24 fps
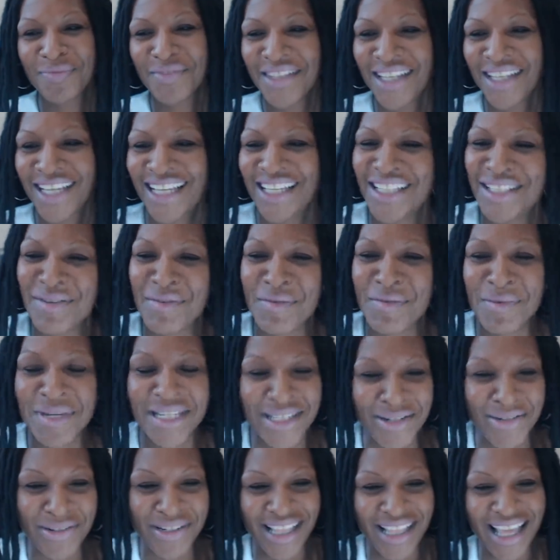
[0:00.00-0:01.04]
And we
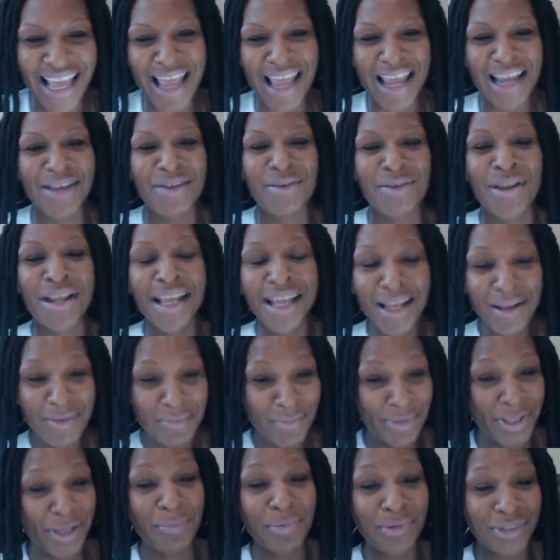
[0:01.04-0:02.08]
do that. And
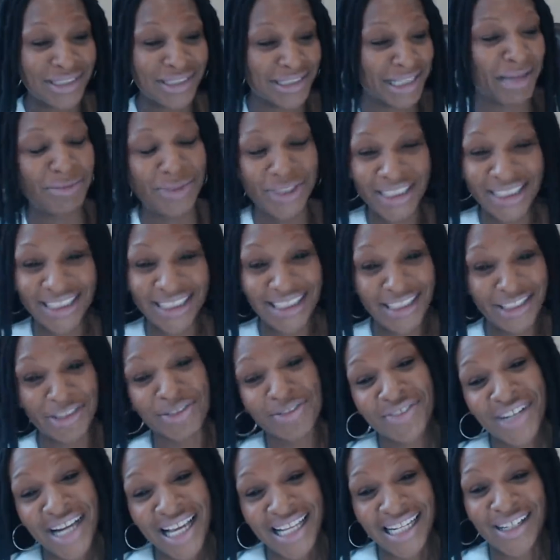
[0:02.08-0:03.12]
the presumption is you
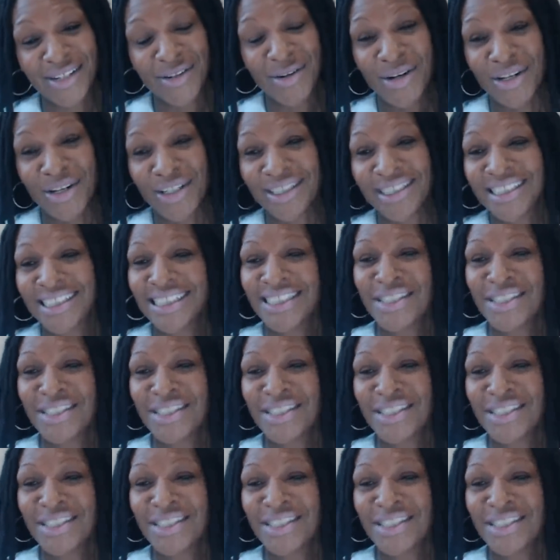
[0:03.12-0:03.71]
read it all.